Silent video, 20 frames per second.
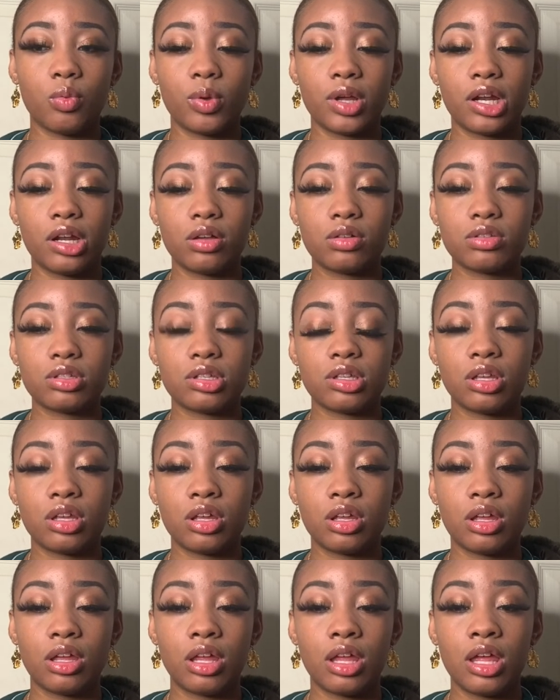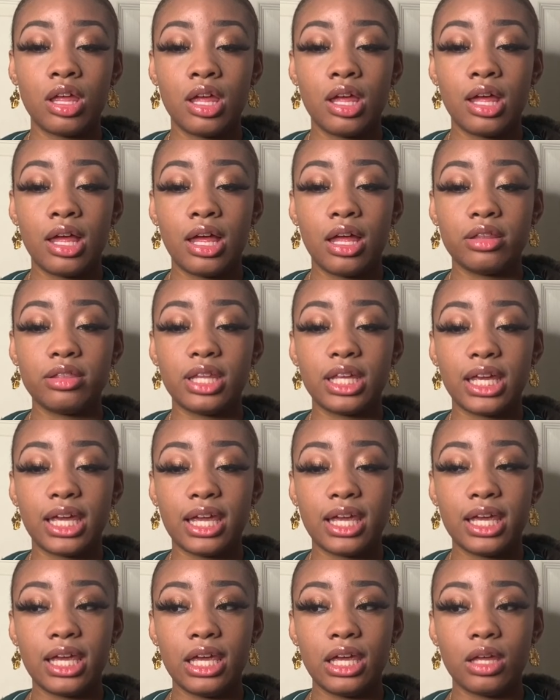what else? The
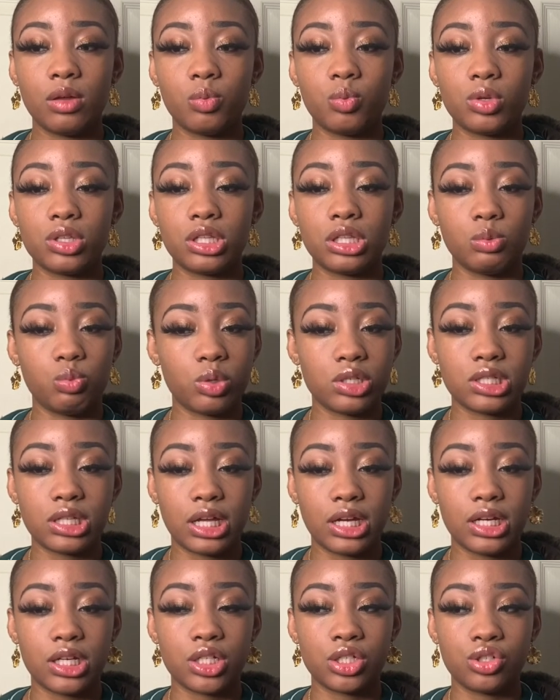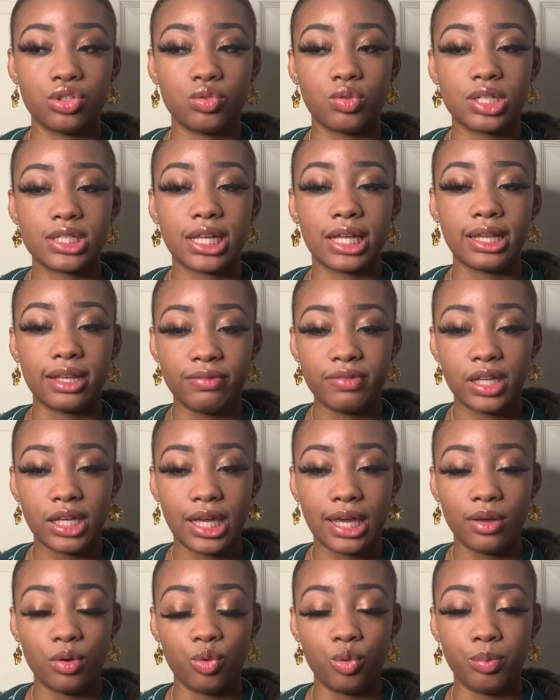gate was not an issue because I left the
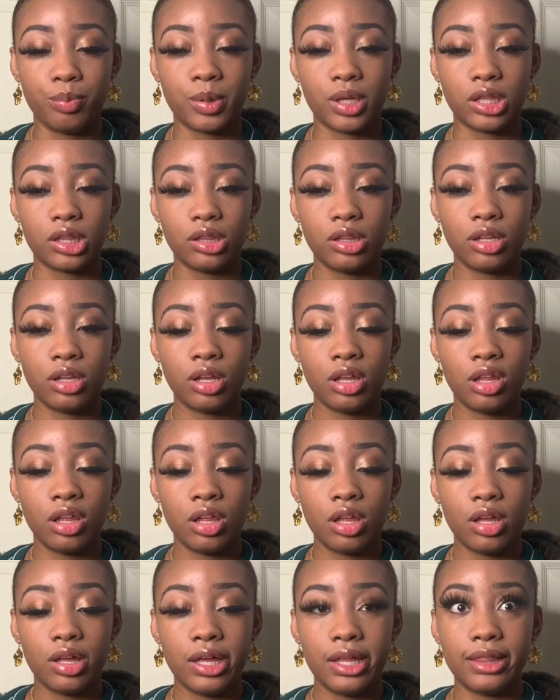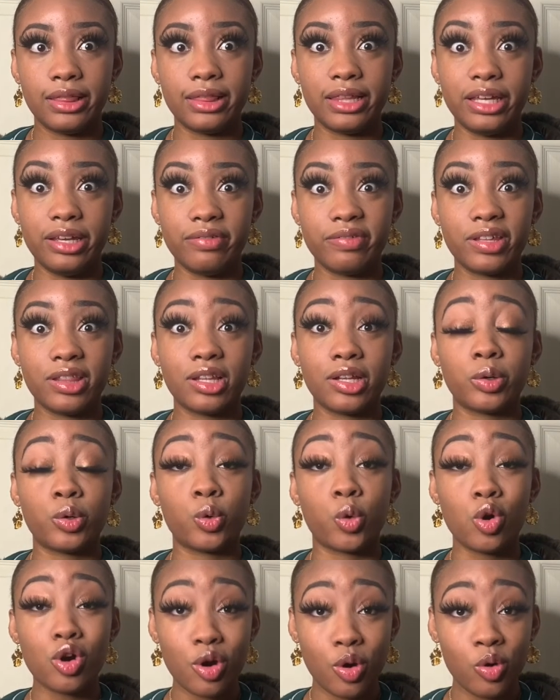gate open. Leaving the
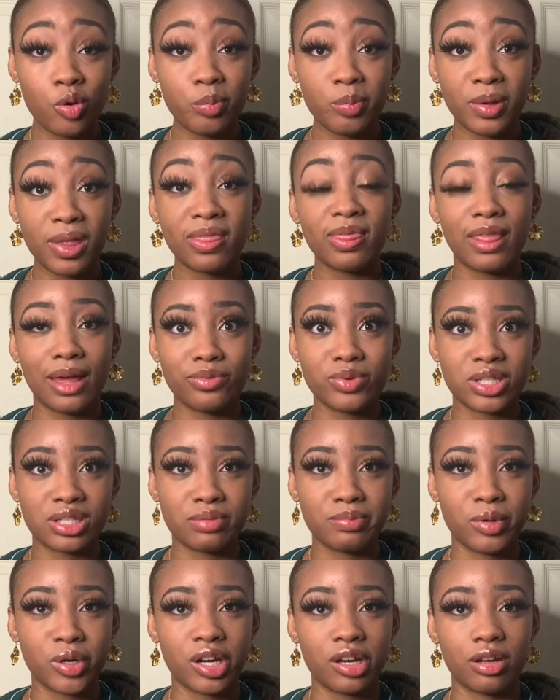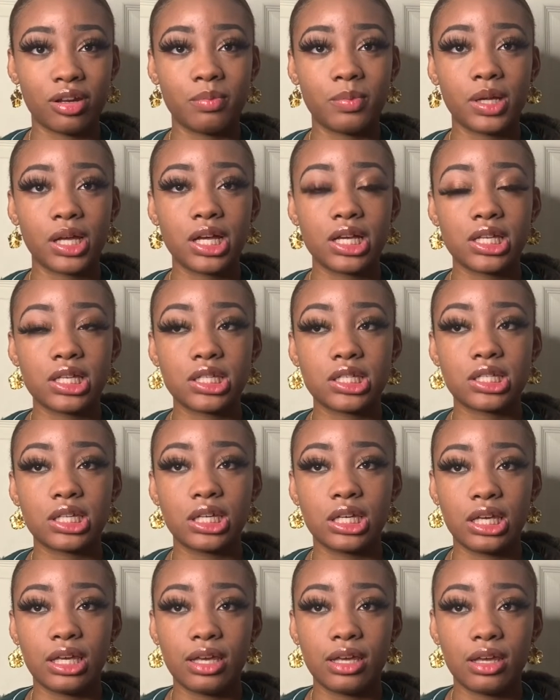door open, that was smart because
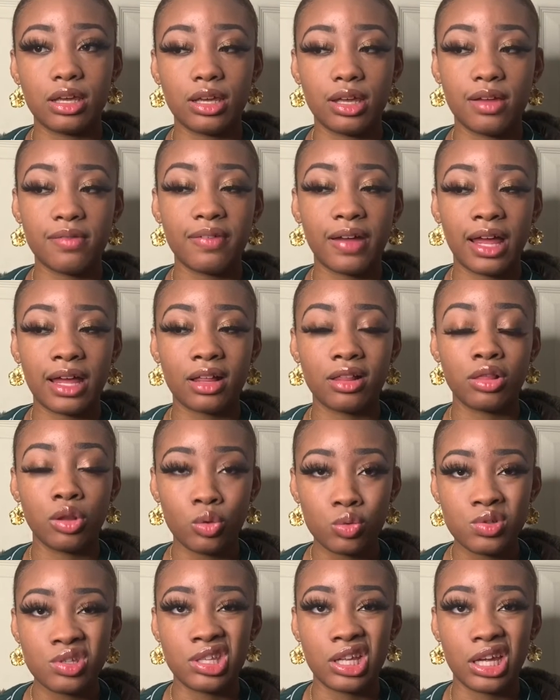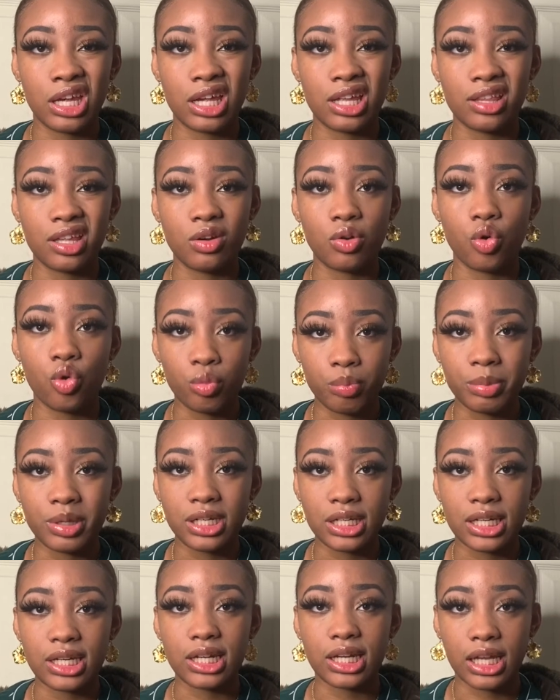if I closed it and then
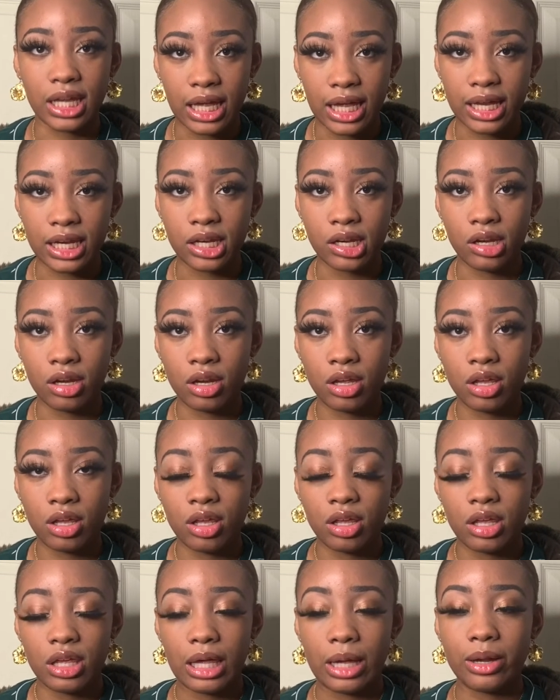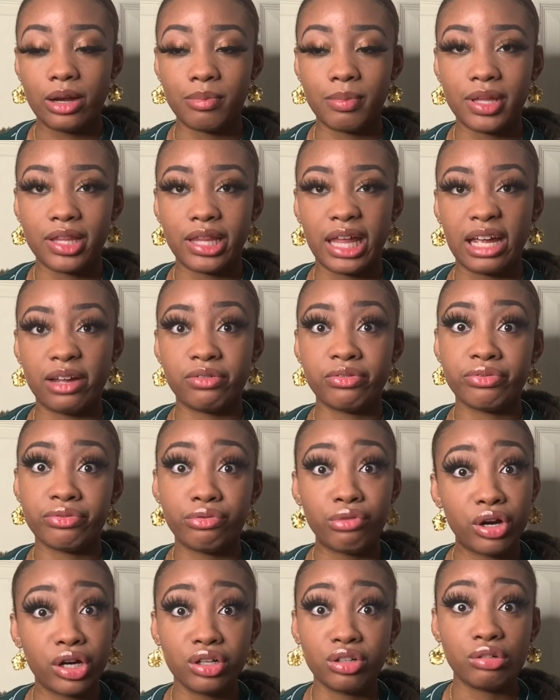opened it again, it would have been like
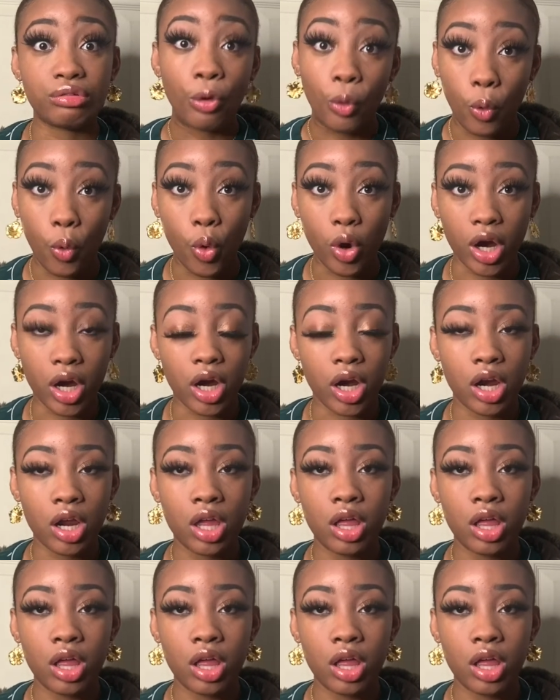front door.